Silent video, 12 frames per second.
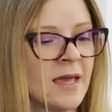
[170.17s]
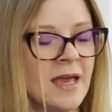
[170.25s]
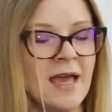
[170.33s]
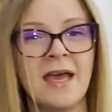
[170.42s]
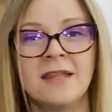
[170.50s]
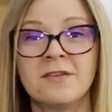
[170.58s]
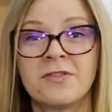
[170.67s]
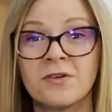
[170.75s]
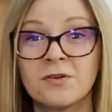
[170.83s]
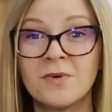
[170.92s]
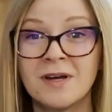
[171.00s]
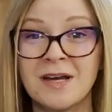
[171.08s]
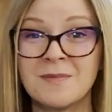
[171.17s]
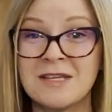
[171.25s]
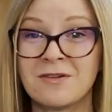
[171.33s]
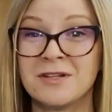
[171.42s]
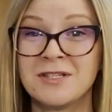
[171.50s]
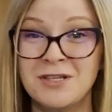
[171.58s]
And the third one comes out
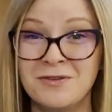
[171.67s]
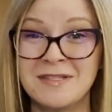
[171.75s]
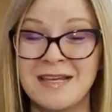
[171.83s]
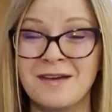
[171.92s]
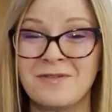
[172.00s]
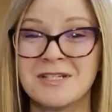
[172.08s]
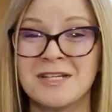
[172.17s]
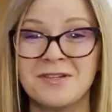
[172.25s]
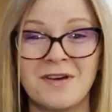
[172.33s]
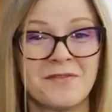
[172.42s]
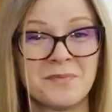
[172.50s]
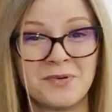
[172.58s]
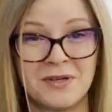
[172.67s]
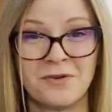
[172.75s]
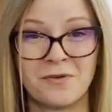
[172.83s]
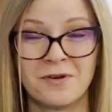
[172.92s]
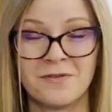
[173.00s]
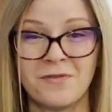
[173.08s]
on Tuesday, which I do have a
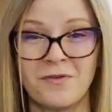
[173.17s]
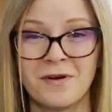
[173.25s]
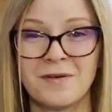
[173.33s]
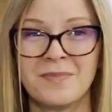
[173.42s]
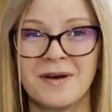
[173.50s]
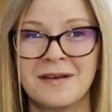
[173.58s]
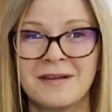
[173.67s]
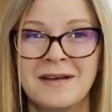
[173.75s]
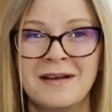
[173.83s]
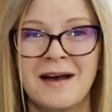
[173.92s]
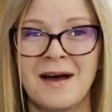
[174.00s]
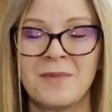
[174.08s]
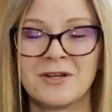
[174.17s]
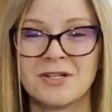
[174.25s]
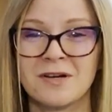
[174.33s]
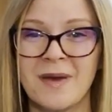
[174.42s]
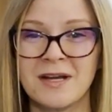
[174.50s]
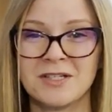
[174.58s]
pre-order for, but I'm not sure
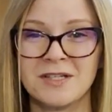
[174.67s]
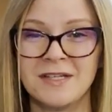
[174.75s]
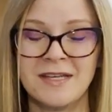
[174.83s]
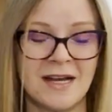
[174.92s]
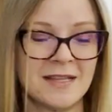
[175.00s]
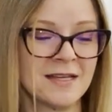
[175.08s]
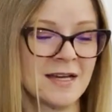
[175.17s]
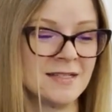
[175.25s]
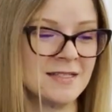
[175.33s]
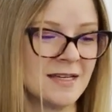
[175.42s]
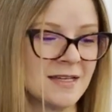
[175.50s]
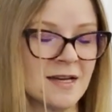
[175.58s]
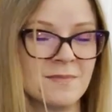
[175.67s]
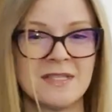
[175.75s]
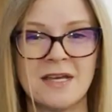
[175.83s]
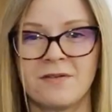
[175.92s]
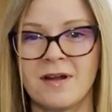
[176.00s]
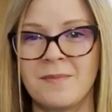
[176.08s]
I'm actually going to get it the day it comes
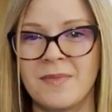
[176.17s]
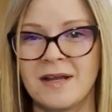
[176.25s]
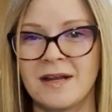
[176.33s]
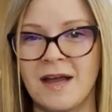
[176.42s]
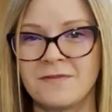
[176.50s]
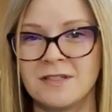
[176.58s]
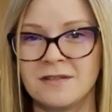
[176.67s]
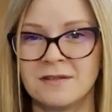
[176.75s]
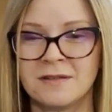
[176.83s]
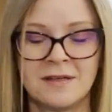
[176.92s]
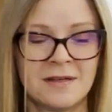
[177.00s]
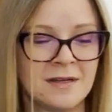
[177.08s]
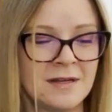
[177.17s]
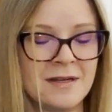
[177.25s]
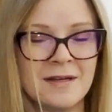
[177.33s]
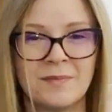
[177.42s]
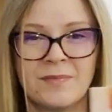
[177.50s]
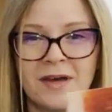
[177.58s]
out. I might have to
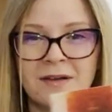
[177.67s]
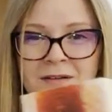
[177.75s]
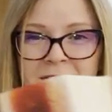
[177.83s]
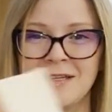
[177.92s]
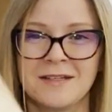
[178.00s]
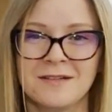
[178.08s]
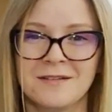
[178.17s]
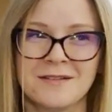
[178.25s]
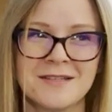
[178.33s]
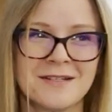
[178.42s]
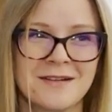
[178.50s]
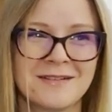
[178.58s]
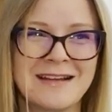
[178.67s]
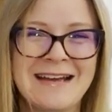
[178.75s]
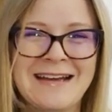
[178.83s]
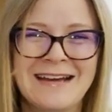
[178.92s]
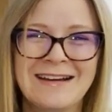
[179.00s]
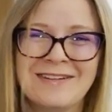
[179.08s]
buy it on Kindle and start
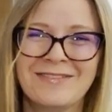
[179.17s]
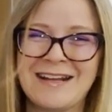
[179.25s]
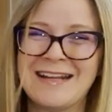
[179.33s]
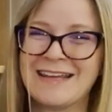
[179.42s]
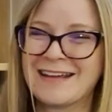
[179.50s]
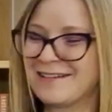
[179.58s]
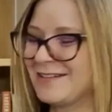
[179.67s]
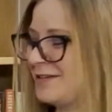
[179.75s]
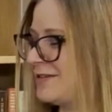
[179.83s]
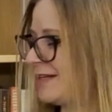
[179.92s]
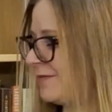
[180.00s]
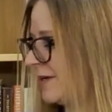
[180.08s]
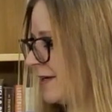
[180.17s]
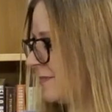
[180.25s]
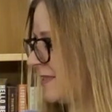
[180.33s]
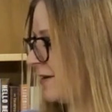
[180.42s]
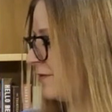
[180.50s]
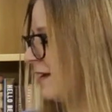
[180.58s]
reading it on Tuesday when it comes
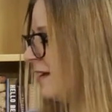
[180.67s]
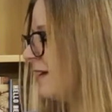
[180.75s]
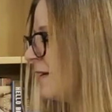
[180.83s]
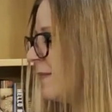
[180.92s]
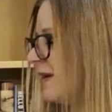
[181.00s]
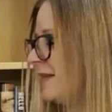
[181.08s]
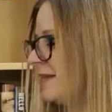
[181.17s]
out. But